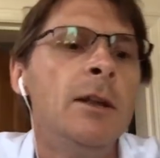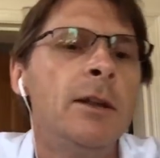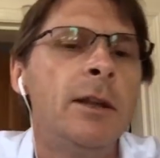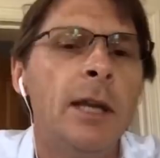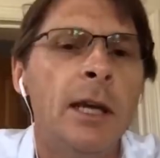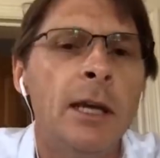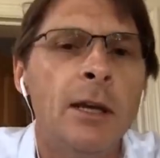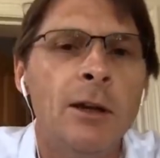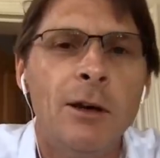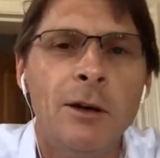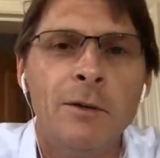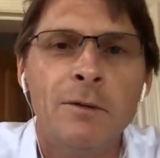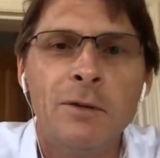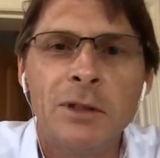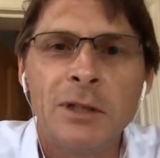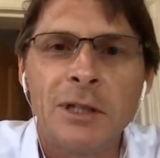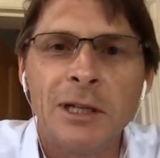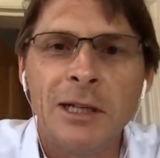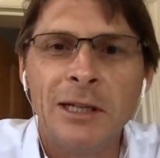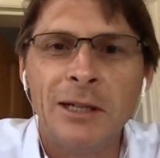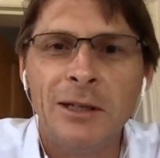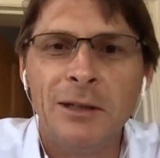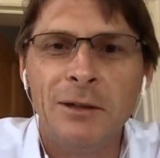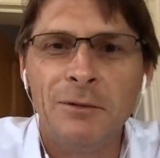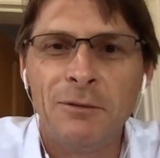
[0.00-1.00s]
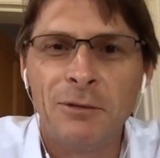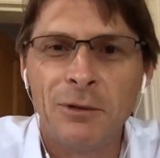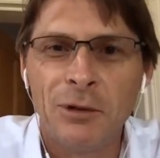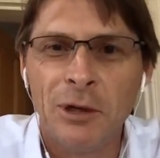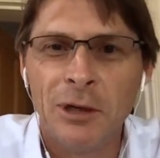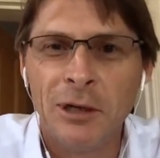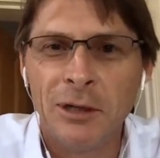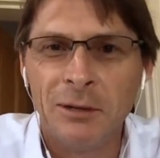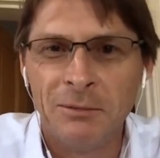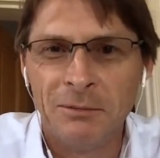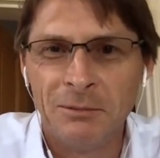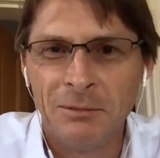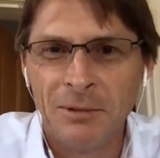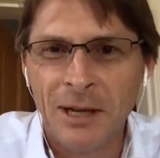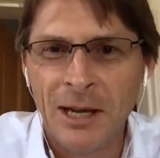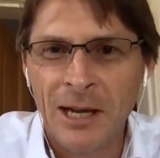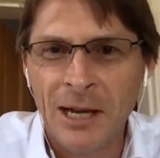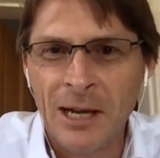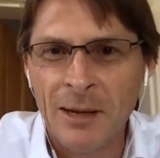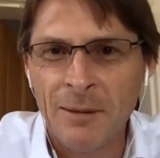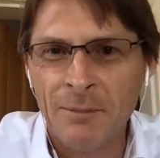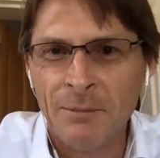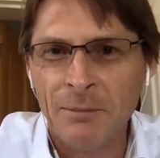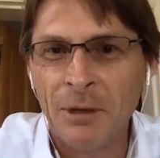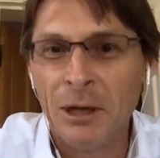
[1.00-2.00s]
then obviously you've got
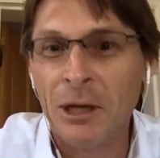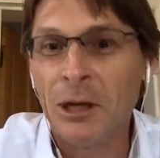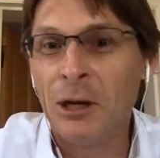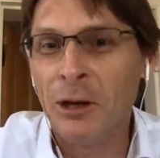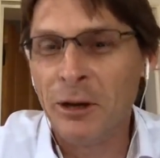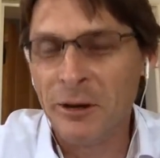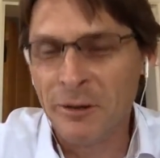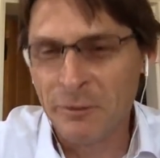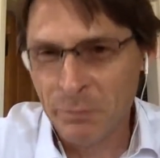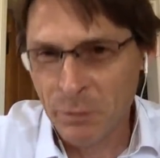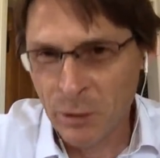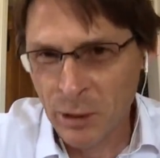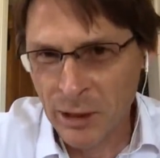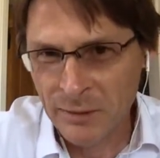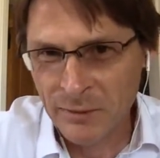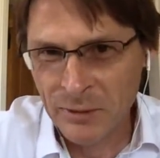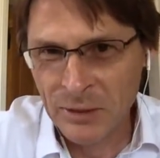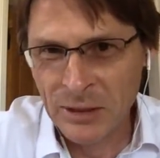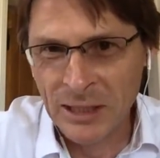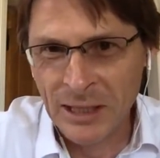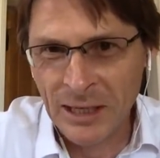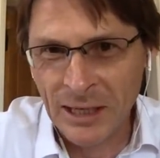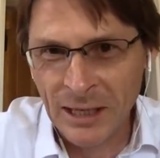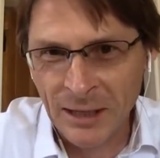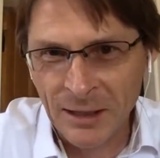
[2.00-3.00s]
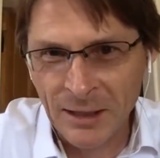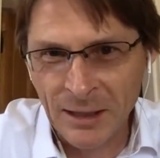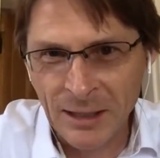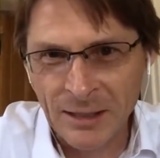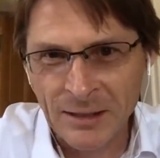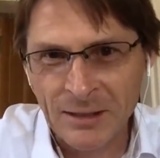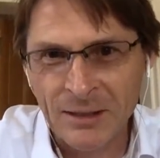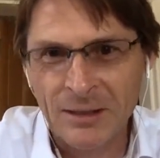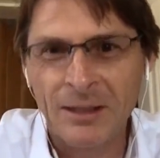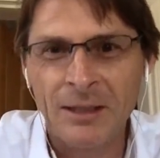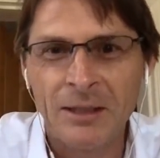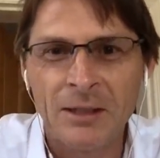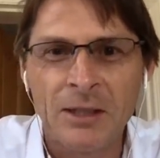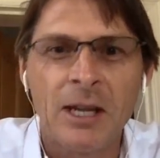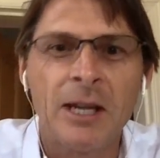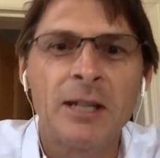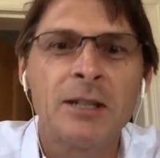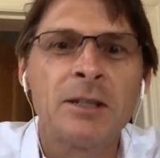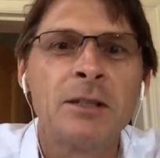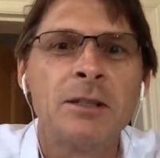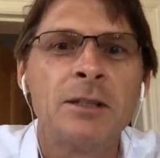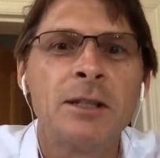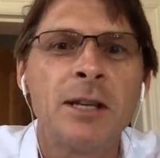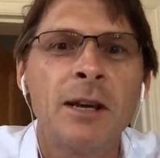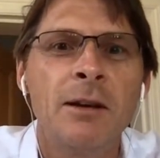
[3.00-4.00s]
a lot of privacy and ethics
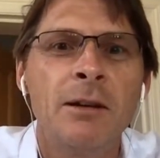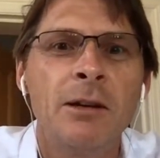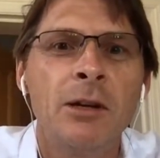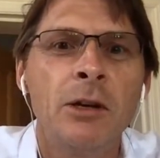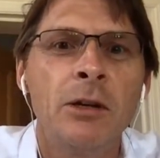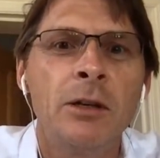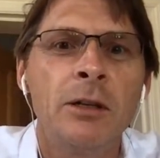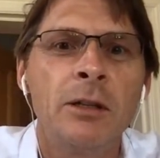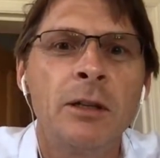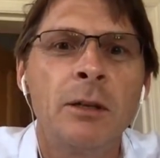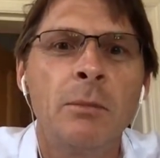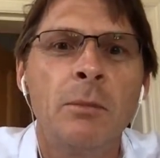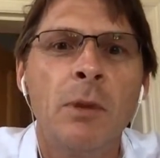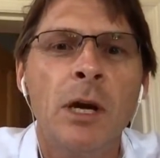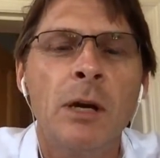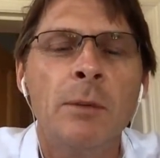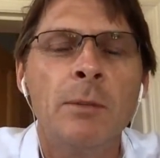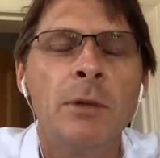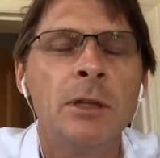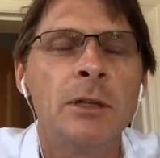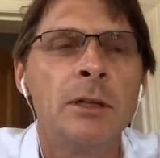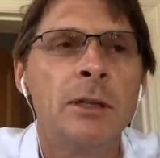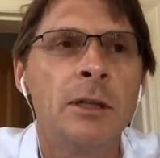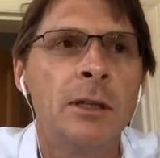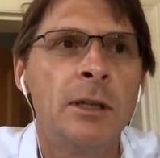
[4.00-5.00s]
discussions going on at the moment,